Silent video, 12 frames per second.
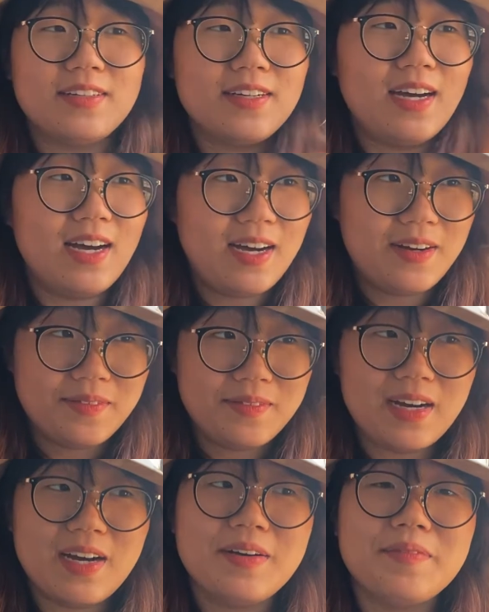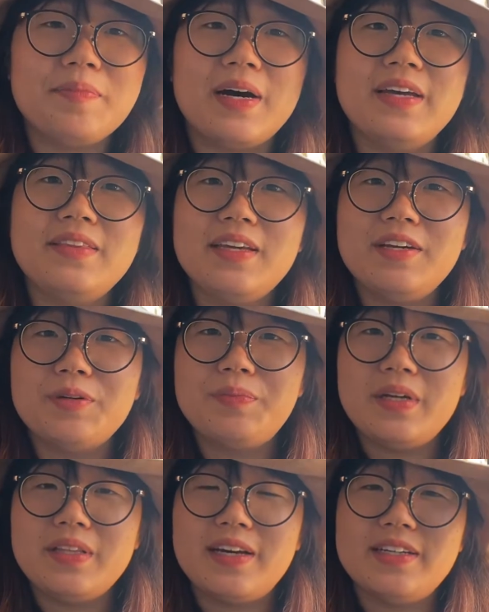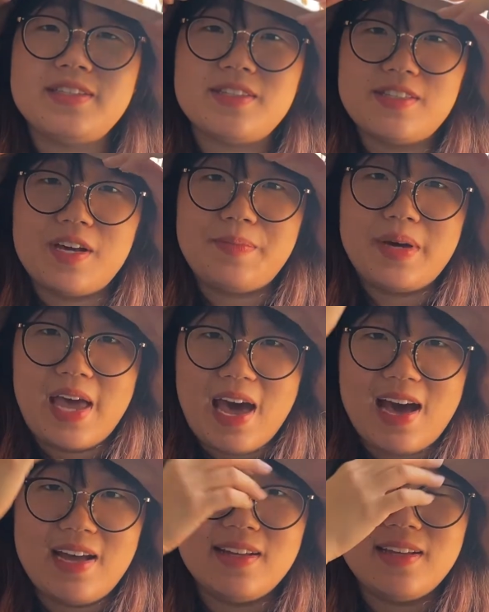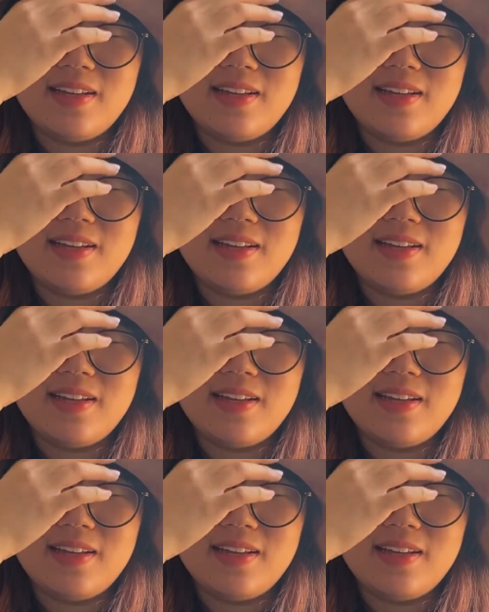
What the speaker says: But I think it will be a nice summer hat.